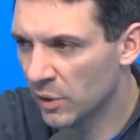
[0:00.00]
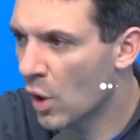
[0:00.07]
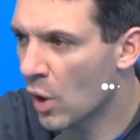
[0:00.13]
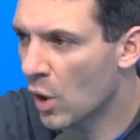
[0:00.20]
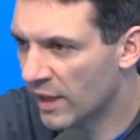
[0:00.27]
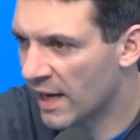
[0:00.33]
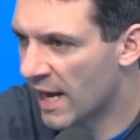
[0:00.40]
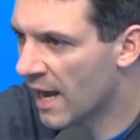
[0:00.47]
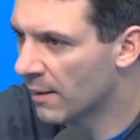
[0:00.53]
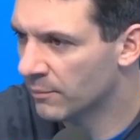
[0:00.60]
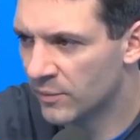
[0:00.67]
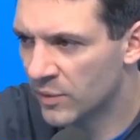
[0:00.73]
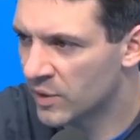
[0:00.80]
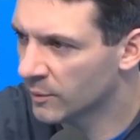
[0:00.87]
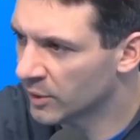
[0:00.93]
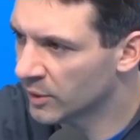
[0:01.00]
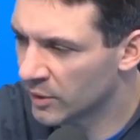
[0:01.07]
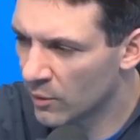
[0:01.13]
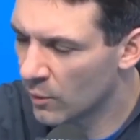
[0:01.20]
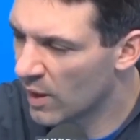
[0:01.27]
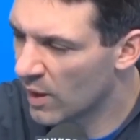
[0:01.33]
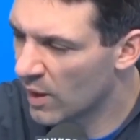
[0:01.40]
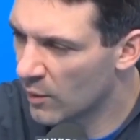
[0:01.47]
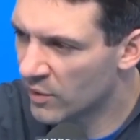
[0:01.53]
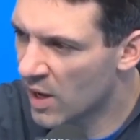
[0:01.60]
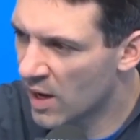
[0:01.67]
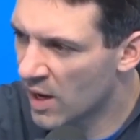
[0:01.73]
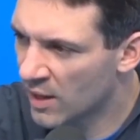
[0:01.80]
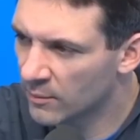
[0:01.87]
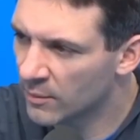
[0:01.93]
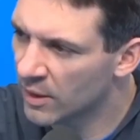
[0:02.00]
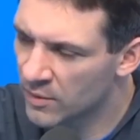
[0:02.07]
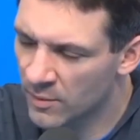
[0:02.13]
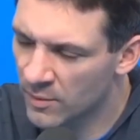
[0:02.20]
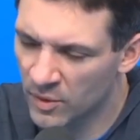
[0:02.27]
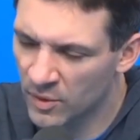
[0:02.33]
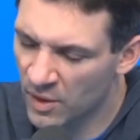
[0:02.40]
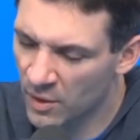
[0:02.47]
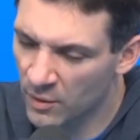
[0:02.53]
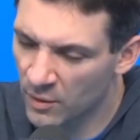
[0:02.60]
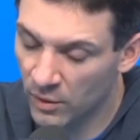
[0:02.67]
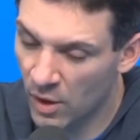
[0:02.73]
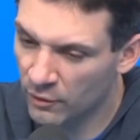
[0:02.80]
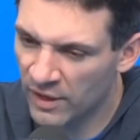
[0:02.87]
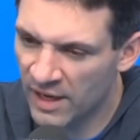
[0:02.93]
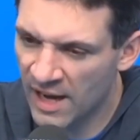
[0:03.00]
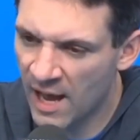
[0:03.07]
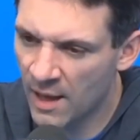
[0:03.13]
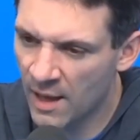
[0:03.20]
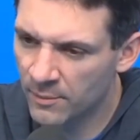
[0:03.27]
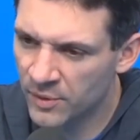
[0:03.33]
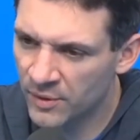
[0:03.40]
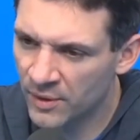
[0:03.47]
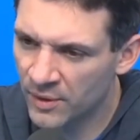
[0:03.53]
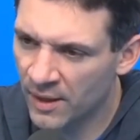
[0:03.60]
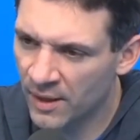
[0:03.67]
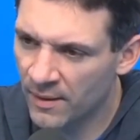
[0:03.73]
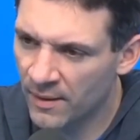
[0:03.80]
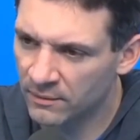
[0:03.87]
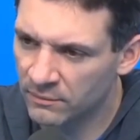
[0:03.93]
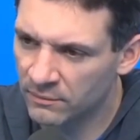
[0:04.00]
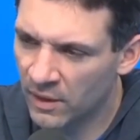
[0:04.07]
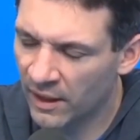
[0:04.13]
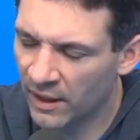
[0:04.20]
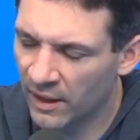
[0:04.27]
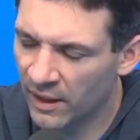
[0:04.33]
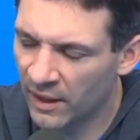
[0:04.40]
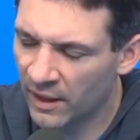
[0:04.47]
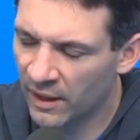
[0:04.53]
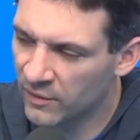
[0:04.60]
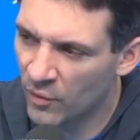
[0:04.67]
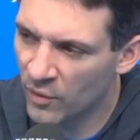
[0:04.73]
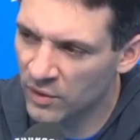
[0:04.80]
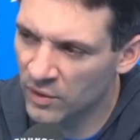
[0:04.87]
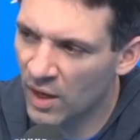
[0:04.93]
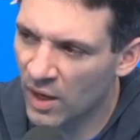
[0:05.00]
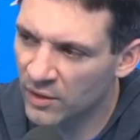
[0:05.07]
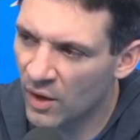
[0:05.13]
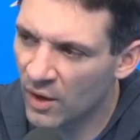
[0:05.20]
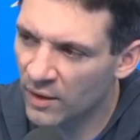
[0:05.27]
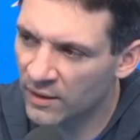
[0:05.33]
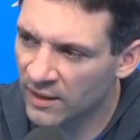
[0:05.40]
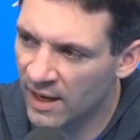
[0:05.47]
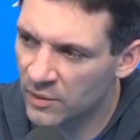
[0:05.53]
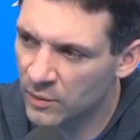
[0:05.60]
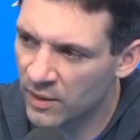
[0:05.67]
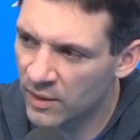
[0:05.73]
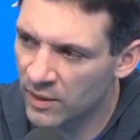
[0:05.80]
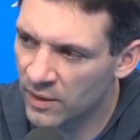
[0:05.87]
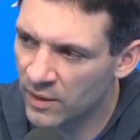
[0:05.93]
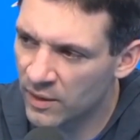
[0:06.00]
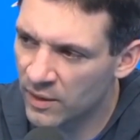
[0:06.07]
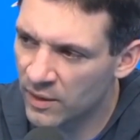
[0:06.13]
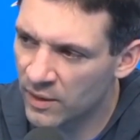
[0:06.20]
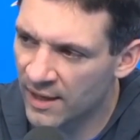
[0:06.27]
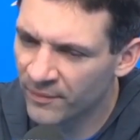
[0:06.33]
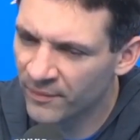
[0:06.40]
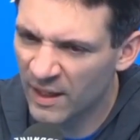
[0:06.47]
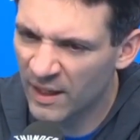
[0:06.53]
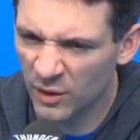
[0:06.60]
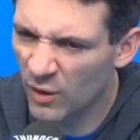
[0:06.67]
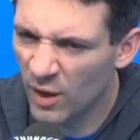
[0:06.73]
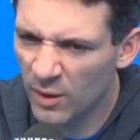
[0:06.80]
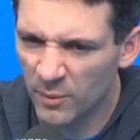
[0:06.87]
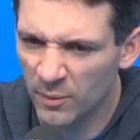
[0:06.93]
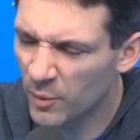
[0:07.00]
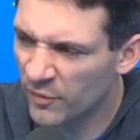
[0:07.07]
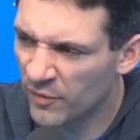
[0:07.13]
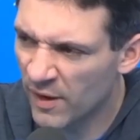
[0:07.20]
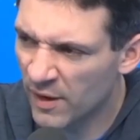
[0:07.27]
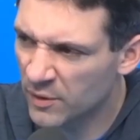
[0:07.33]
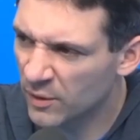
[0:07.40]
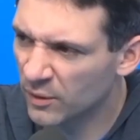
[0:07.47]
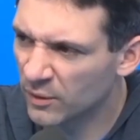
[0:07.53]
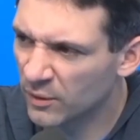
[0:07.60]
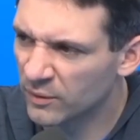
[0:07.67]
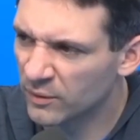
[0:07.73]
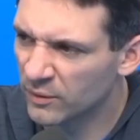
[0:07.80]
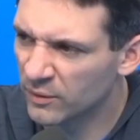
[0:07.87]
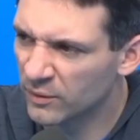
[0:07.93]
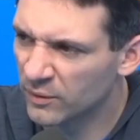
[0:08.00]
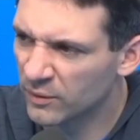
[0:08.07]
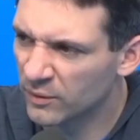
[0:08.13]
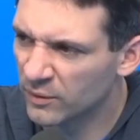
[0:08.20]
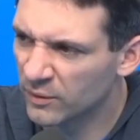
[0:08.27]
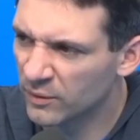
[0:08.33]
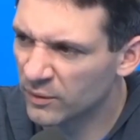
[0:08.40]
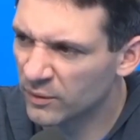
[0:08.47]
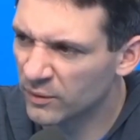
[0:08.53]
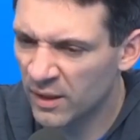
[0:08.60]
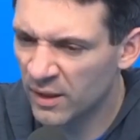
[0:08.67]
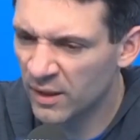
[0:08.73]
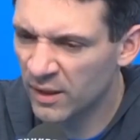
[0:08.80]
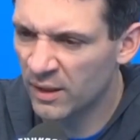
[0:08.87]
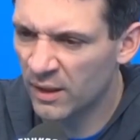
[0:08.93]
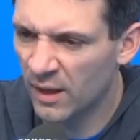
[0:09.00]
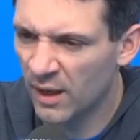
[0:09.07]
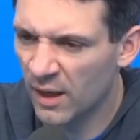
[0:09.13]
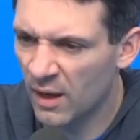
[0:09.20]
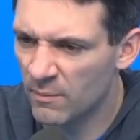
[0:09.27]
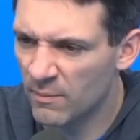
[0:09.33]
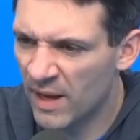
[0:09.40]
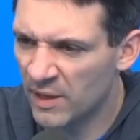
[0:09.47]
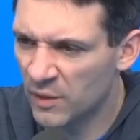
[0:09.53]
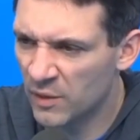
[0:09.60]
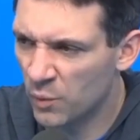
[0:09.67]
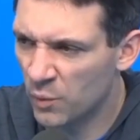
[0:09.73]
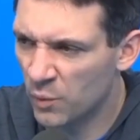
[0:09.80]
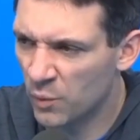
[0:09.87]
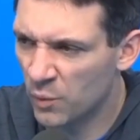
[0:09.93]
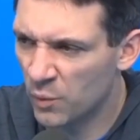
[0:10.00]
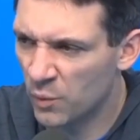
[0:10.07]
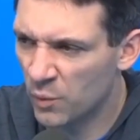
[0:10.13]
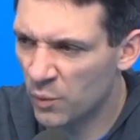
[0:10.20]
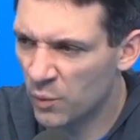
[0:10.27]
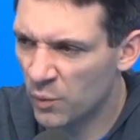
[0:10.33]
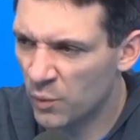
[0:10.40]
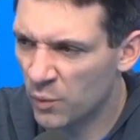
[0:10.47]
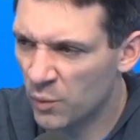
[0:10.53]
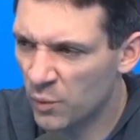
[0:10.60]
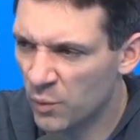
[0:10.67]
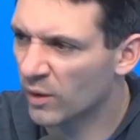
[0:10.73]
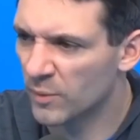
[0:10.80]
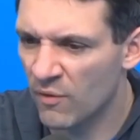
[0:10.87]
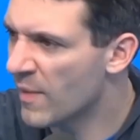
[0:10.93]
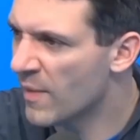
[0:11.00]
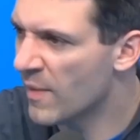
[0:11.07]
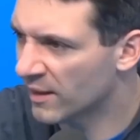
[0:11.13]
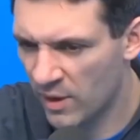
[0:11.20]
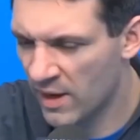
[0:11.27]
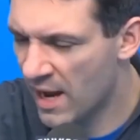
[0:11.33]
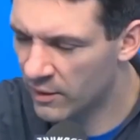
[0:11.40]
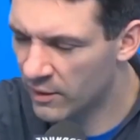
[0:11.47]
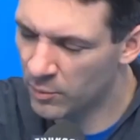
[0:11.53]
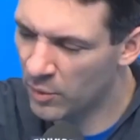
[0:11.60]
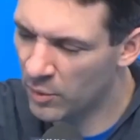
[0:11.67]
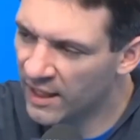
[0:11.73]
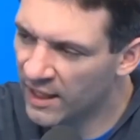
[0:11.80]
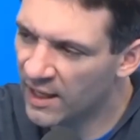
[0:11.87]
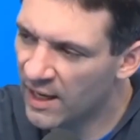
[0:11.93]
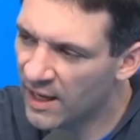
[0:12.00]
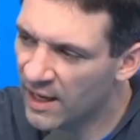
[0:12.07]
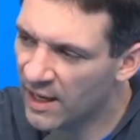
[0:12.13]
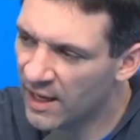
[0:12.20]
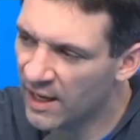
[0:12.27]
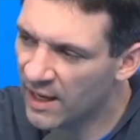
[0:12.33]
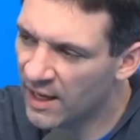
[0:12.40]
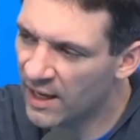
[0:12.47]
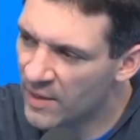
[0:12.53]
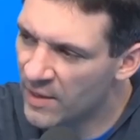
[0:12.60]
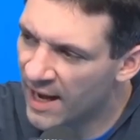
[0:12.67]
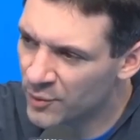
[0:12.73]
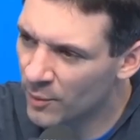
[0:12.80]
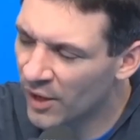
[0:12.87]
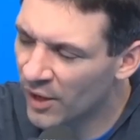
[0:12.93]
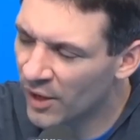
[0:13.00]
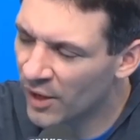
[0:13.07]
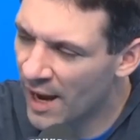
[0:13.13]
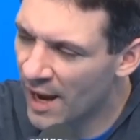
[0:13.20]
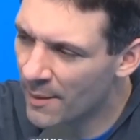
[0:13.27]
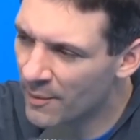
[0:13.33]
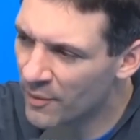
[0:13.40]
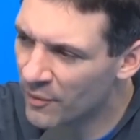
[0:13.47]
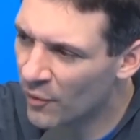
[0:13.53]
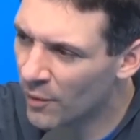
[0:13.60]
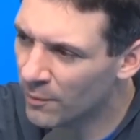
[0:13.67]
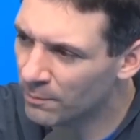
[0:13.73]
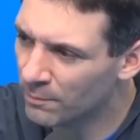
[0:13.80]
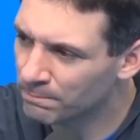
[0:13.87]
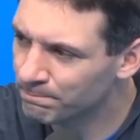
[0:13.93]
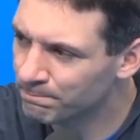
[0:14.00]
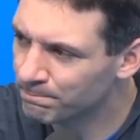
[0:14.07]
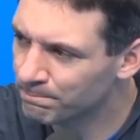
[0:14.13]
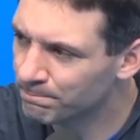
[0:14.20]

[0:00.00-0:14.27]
a long rehab, similar to the way we've talked about some of those other long rehabs. And like I've said before, there's a lot of dark days with that. He's incredibly professional, diligent, and he's worked himself all the way back to the point where now he's playing in an NBA game, so I'm really happy for him.